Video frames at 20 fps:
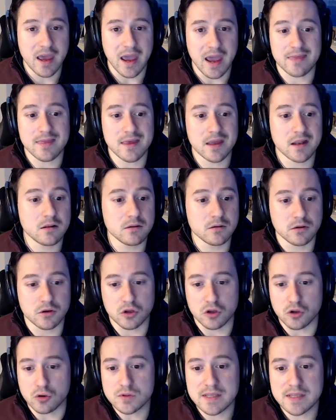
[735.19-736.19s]
And then
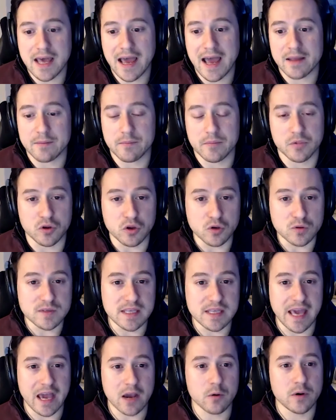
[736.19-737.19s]
use
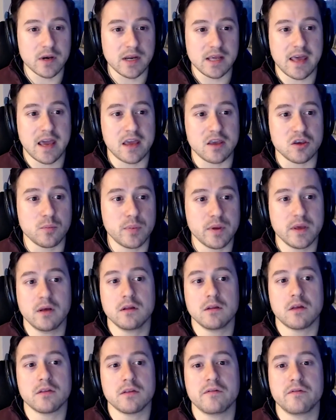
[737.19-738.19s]
the equity that you
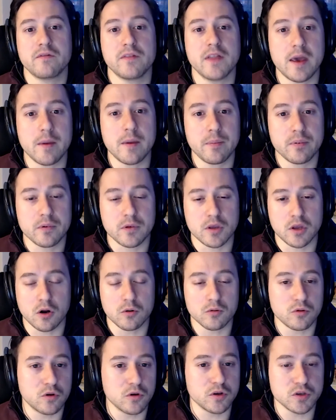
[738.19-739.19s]
build on the flip,
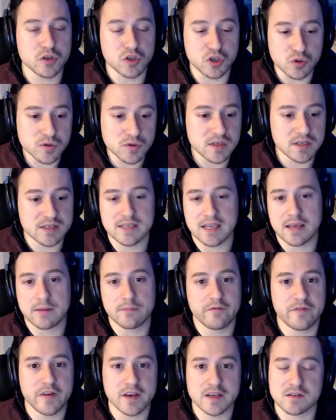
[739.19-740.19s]
use the
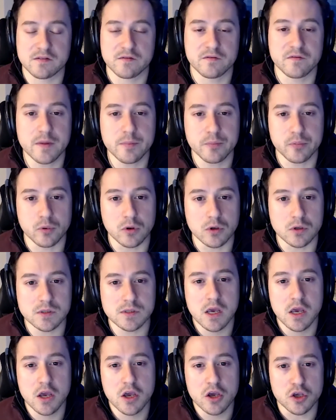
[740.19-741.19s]
same fix and flip
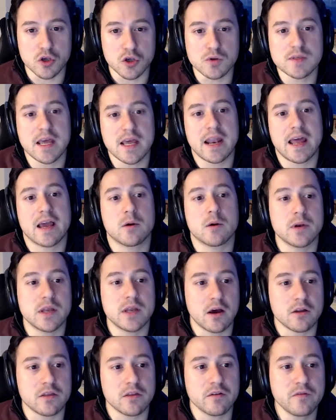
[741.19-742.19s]
rules, use that
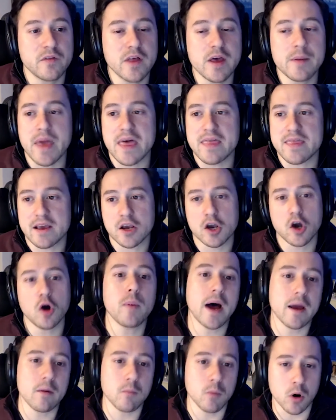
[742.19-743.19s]
equity on the flip, and then go
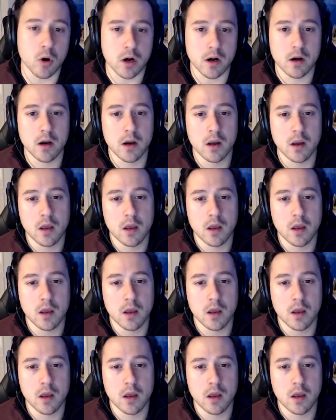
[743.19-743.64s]
buy more.